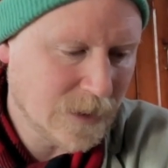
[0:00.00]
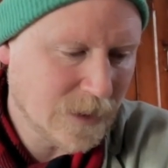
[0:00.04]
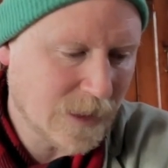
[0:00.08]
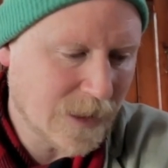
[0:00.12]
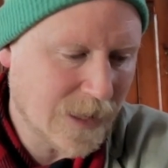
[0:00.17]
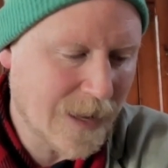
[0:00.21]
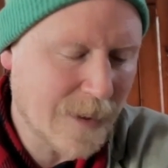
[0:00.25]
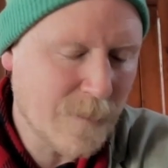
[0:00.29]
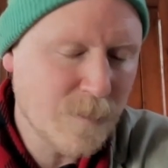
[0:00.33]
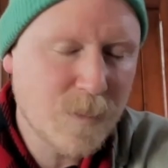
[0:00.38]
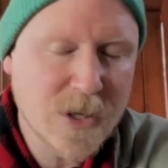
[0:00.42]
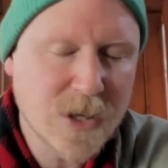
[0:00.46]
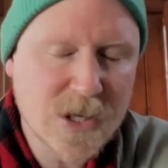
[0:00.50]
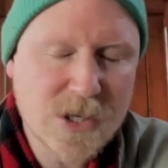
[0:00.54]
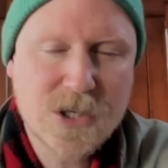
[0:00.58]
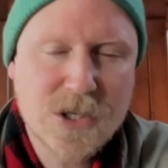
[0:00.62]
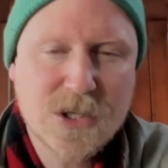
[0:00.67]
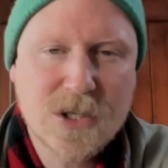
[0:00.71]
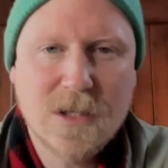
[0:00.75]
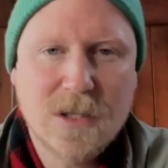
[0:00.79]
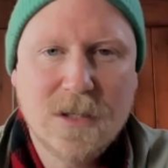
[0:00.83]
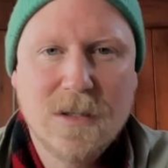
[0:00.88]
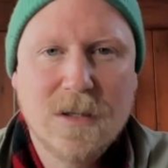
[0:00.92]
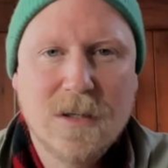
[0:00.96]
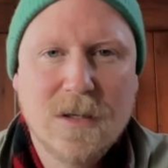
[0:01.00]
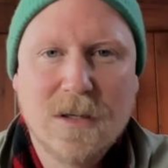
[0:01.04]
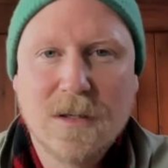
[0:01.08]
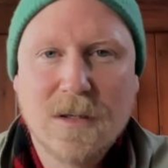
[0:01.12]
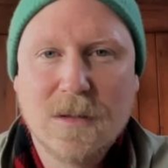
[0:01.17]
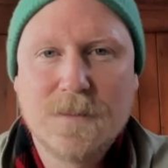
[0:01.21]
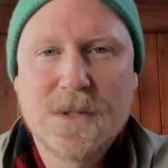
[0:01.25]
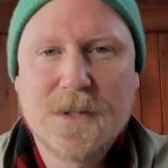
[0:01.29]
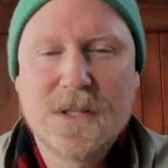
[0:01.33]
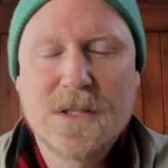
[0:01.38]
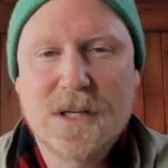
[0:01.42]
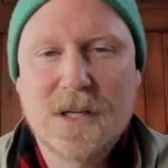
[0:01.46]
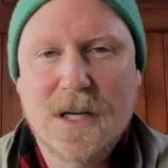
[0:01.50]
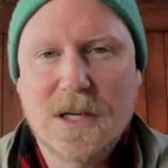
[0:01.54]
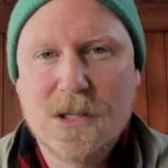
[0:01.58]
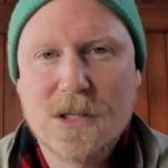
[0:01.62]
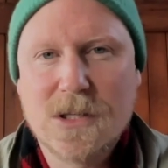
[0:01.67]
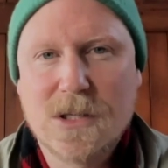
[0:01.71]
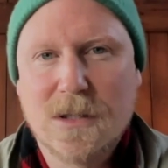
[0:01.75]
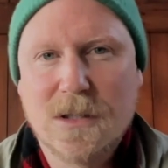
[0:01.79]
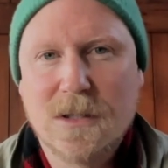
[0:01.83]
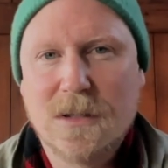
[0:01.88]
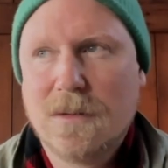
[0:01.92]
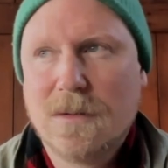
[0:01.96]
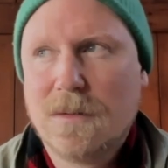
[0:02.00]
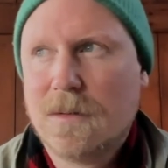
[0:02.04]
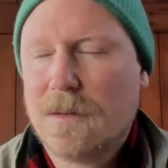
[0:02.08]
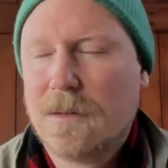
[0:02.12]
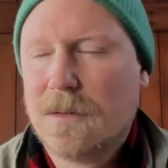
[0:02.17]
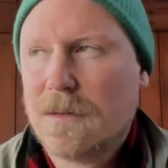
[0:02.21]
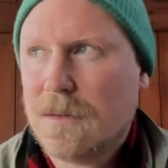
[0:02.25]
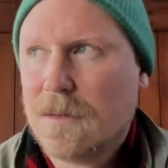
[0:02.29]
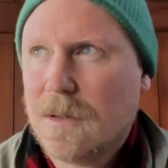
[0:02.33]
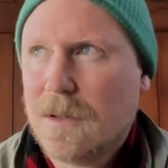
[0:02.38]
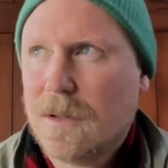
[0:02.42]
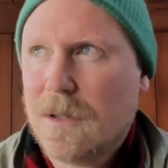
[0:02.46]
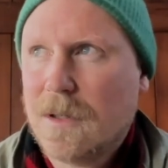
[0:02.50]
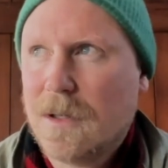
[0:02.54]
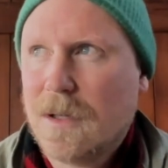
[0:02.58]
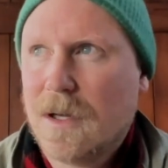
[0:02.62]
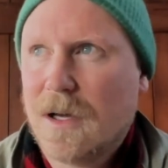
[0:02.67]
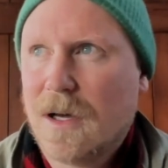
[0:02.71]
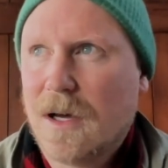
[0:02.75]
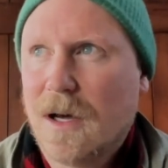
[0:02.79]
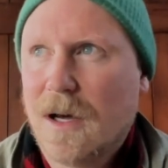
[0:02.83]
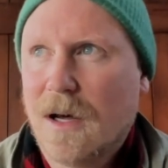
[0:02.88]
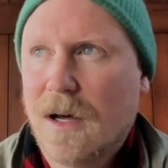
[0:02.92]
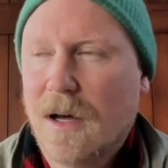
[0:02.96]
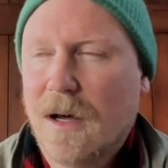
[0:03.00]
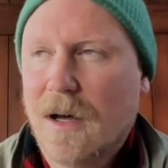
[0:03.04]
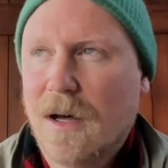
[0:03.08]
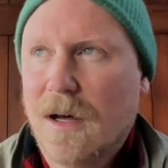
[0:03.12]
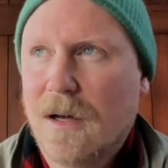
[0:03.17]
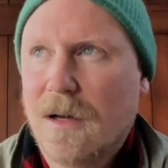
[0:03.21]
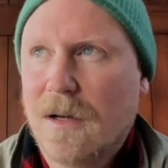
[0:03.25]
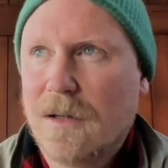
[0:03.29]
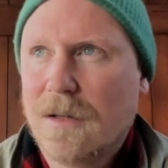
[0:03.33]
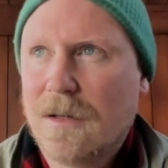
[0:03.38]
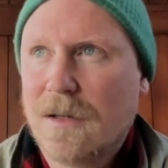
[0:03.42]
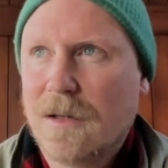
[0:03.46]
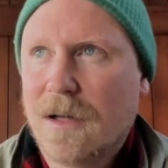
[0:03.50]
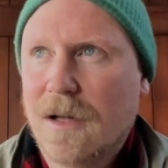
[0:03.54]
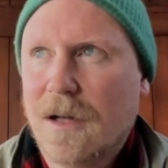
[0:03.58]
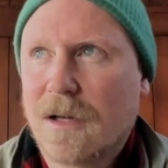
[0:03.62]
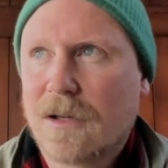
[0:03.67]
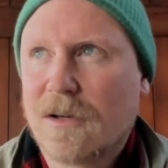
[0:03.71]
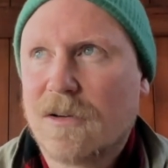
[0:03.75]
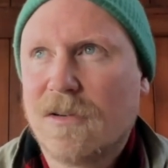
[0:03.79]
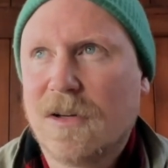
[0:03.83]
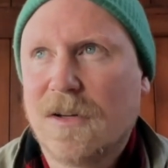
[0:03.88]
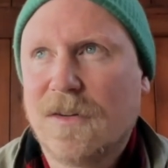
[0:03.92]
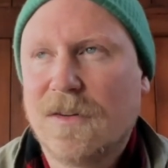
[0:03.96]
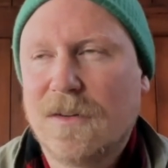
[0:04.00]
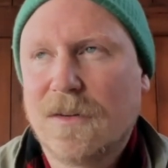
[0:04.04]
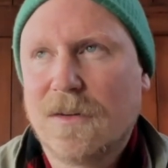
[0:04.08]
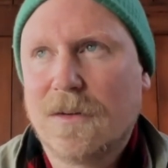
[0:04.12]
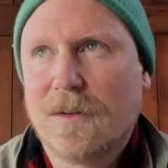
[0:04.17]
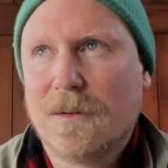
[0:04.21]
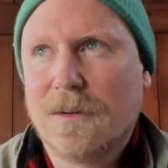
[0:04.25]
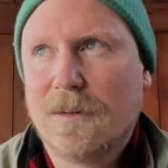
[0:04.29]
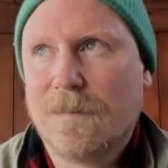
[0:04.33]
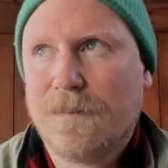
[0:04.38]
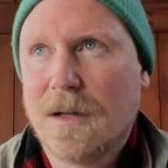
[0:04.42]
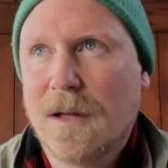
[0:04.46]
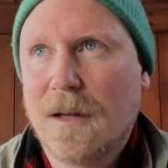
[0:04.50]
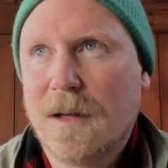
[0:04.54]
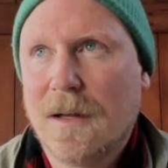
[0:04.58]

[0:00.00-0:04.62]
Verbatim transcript: ambition and obsession are, are critical.